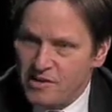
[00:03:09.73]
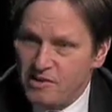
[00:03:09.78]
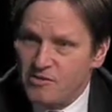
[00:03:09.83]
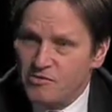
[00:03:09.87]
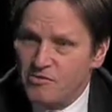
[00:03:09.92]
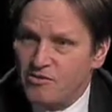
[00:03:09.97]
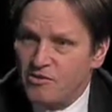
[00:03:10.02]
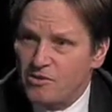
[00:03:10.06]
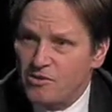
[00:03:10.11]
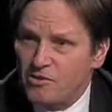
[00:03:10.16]

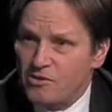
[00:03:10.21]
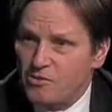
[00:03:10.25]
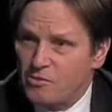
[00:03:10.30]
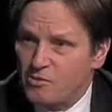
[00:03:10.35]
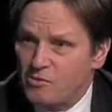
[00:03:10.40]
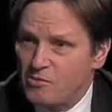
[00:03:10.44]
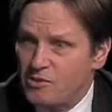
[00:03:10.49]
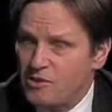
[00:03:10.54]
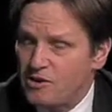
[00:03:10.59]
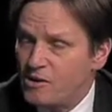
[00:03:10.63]

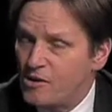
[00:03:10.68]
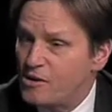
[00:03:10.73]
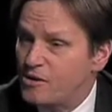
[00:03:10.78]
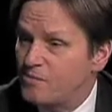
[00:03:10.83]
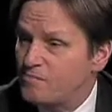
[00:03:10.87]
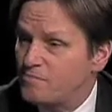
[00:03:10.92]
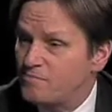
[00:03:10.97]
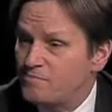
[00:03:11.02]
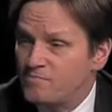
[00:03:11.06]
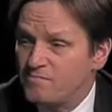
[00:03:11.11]
So in
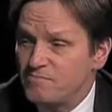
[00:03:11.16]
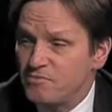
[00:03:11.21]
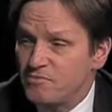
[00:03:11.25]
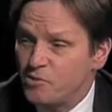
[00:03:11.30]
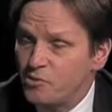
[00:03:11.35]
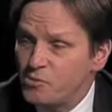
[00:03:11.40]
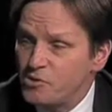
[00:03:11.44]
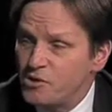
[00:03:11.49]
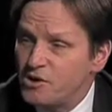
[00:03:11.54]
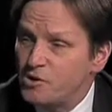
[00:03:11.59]
our
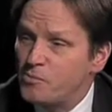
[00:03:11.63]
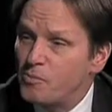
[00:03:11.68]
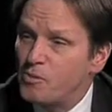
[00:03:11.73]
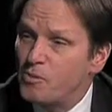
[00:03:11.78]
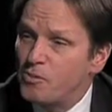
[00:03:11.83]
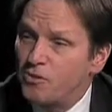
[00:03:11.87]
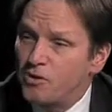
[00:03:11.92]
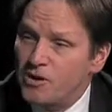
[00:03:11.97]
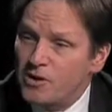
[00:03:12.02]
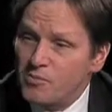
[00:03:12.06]
school year
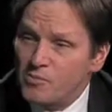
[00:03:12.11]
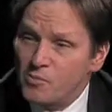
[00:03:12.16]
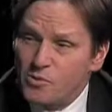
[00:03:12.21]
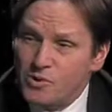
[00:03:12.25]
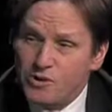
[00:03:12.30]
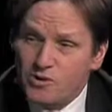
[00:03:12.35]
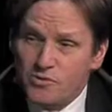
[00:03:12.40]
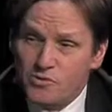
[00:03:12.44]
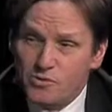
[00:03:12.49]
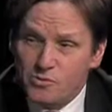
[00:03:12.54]
program,
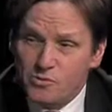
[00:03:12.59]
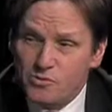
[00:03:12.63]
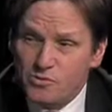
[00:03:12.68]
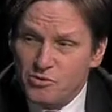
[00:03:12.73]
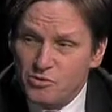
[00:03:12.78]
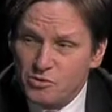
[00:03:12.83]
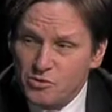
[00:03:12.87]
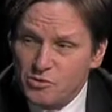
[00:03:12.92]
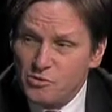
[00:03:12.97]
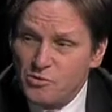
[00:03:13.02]
we do
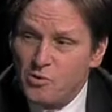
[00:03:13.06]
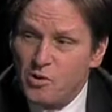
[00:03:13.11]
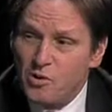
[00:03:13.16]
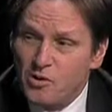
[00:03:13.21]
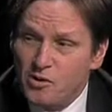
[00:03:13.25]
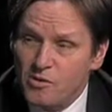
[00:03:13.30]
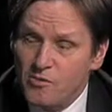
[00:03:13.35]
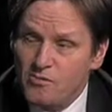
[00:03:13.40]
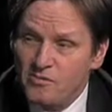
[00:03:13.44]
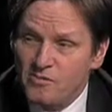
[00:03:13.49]
2
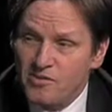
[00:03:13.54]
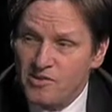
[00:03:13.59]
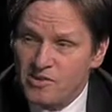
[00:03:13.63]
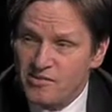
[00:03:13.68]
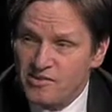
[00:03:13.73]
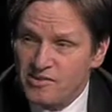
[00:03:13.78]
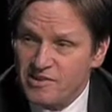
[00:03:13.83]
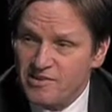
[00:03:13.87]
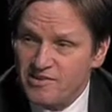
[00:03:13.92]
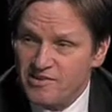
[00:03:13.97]
home
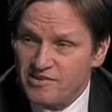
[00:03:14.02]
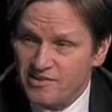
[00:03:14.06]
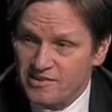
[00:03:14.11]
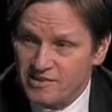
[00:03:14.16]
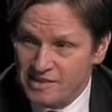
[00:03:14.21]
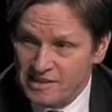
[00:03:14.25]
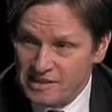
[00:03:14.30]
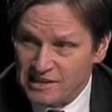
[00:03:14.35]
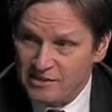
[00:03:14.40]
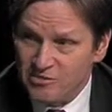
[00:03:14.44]
visits
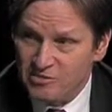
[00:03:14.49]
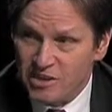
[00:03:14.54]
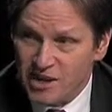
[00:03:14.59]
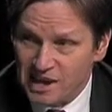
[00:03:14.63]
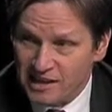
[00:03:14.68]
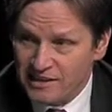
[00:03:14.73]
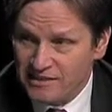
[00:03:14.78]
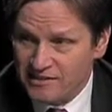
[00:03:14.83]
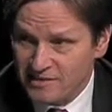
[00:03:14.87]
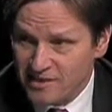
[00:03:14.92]
each
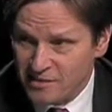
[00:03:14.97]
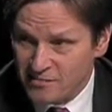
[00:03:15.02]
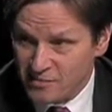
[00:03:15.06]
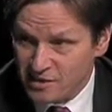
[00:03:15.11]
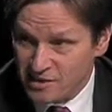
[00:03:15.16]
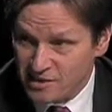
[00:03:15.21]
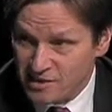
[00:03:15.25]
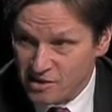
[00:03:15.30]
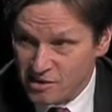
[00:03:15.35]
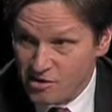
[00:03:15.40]

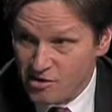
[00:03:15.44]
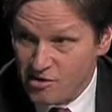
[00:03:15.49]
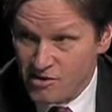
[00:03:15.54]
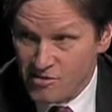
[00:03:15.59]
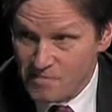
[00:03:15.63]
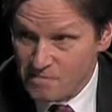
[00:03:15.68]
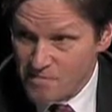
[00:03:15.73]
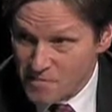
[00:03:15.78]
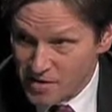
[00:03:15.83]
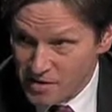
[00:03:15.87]
academic year
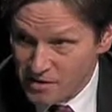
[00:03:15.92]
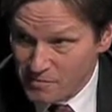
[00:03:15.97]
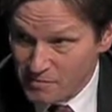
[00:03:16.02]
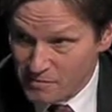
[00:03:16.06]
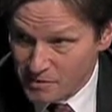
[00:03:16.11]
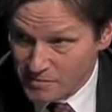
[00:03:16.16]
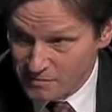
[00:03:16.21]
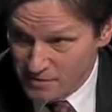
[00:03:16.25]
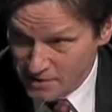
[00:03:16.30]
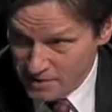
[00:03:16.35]
at a minimum